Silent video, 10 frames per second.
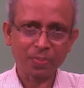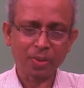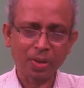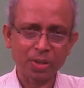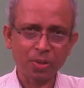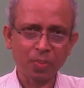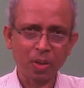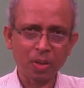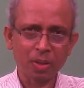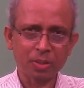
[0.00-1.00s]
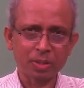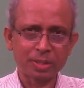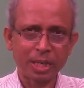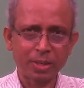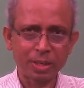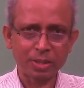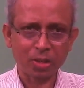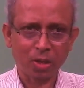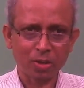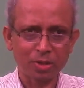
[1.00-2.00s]
First of all, the stator is
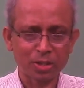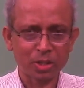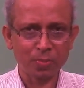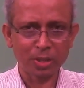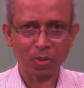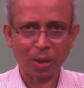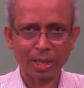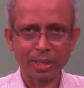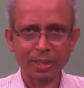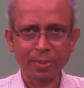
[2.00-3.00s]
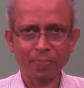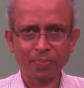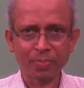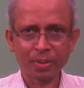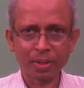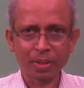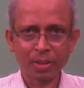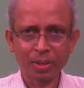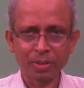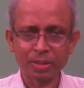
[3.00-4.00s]
not distributed winding.
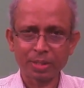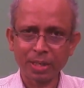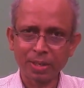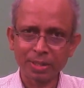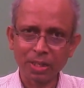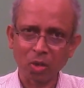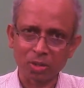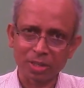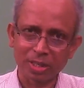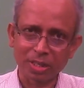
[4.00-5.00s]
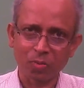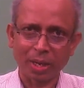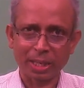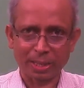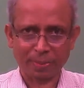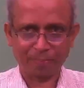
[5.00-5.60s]
The stator is a concentric winding.